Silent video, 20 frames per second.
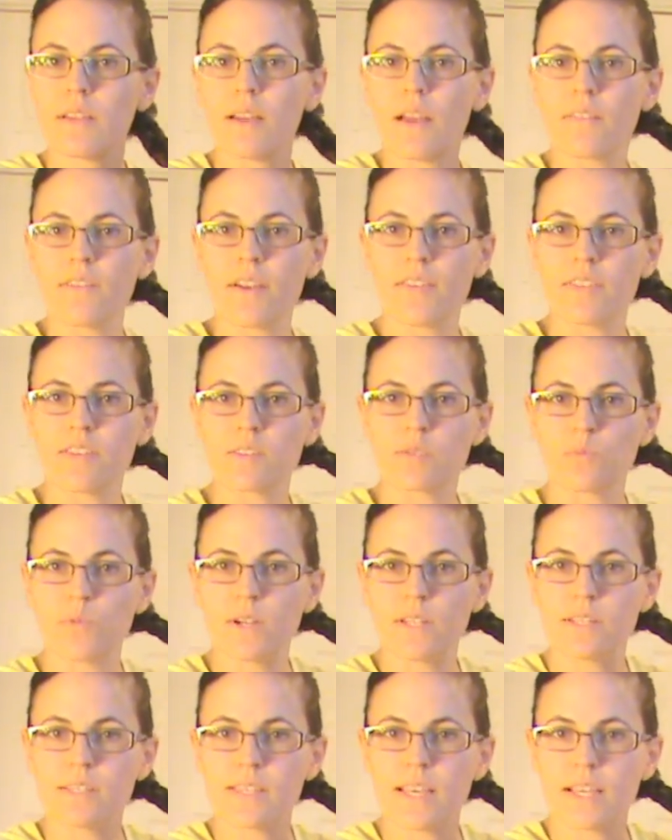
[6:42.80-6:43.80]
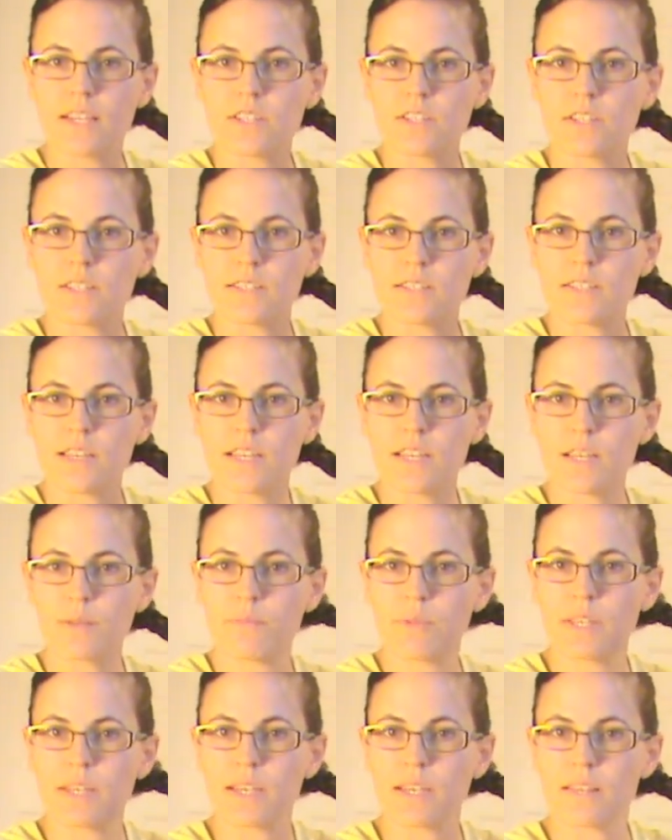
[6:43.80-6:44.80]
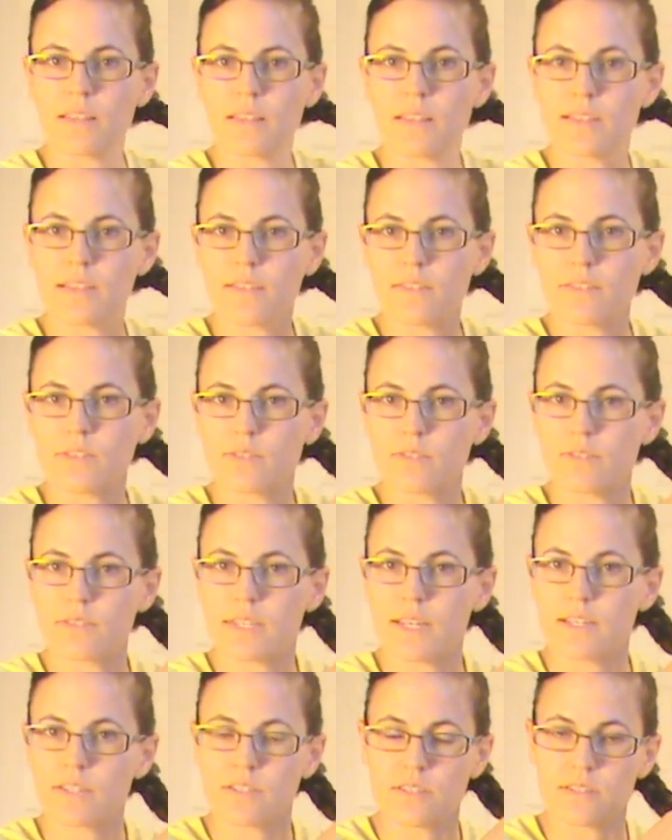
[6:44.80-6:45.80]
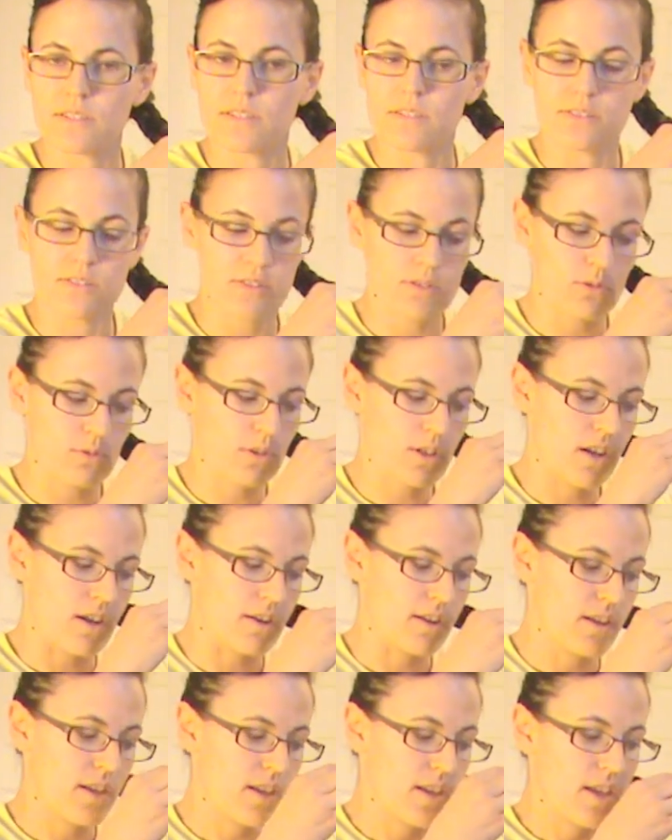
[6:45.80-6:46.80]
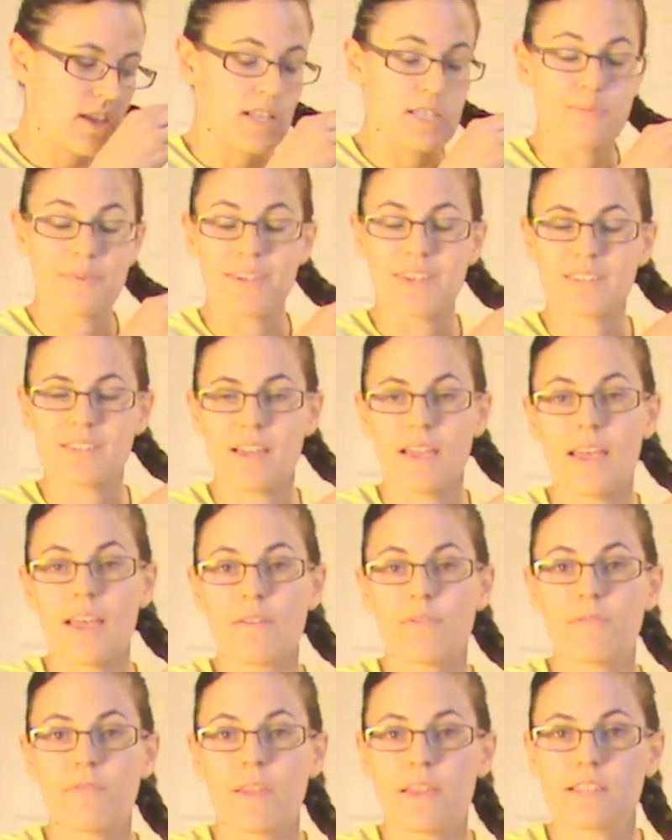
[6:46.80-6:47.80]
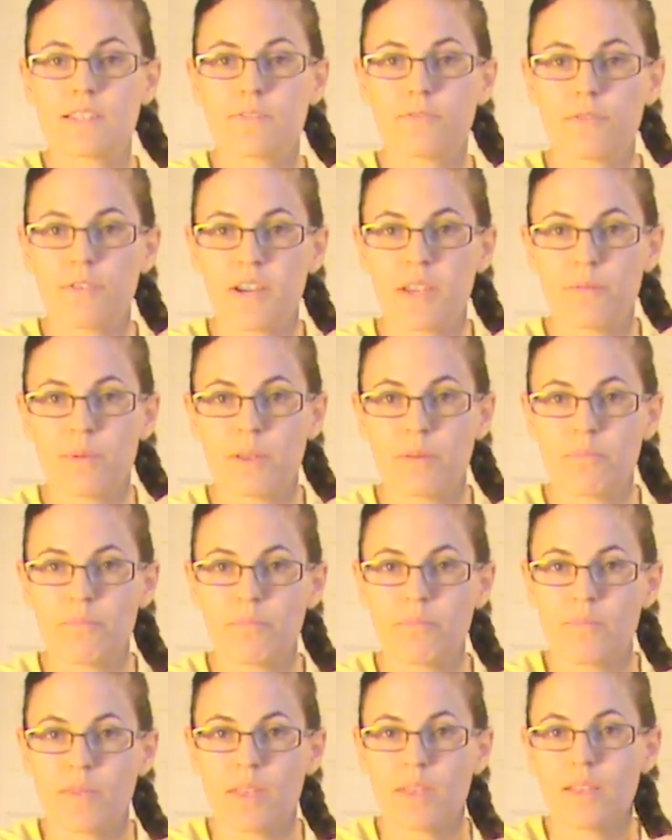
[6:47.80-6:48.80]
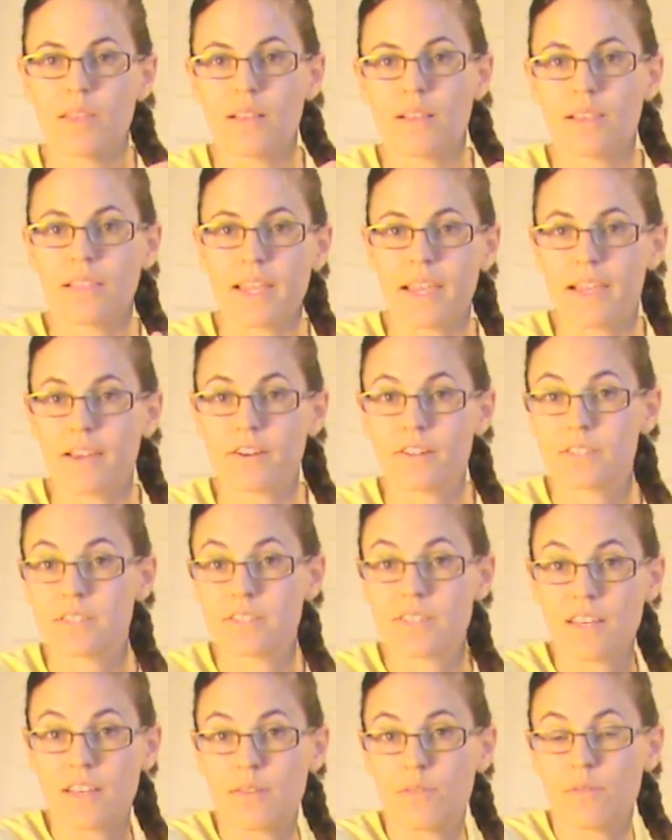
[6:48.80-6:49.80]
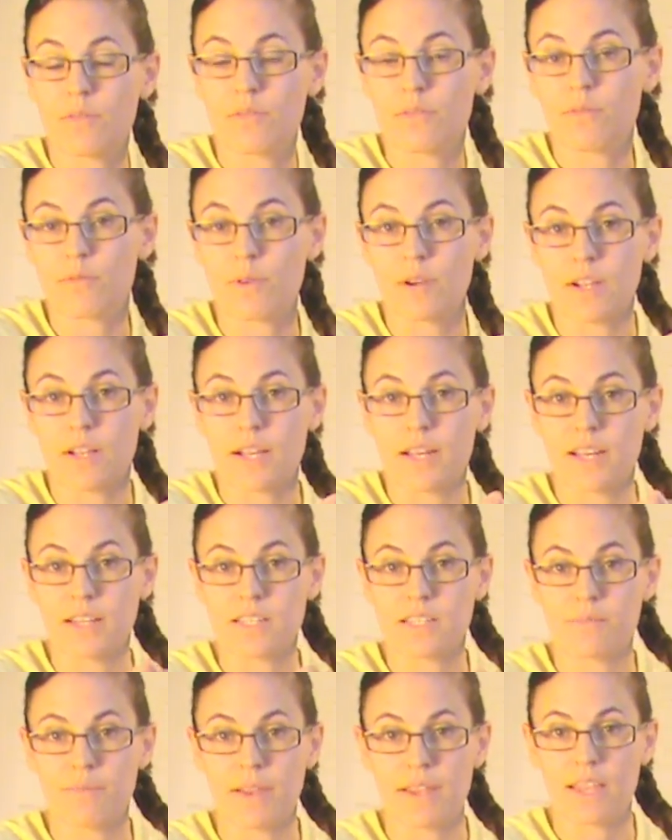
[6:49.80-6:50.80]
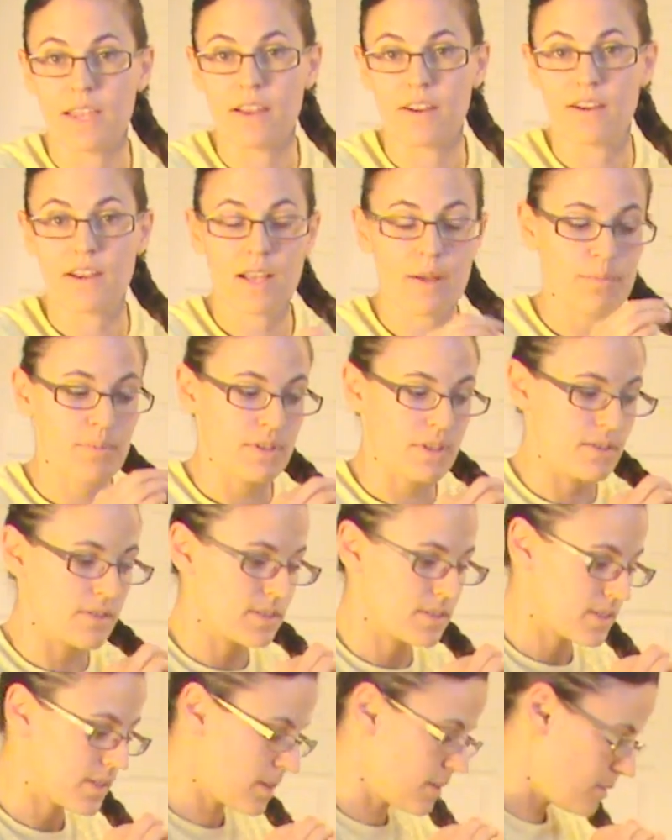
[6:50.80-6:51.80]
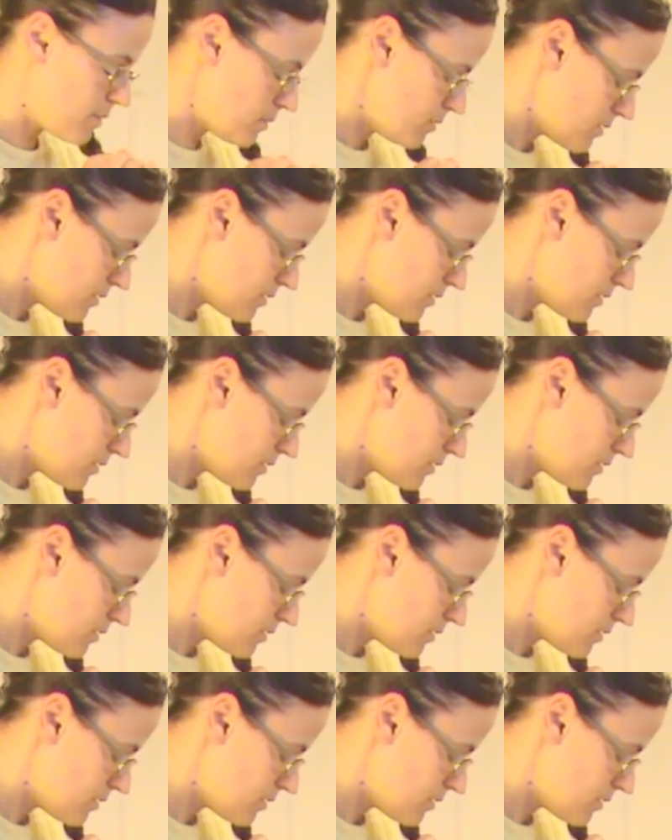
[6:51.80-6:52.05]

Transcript: I've got this one section that's itty bitty and these other 2 sections that are so long. It's because I have face framing layers that were cut into my hair a couple years ago.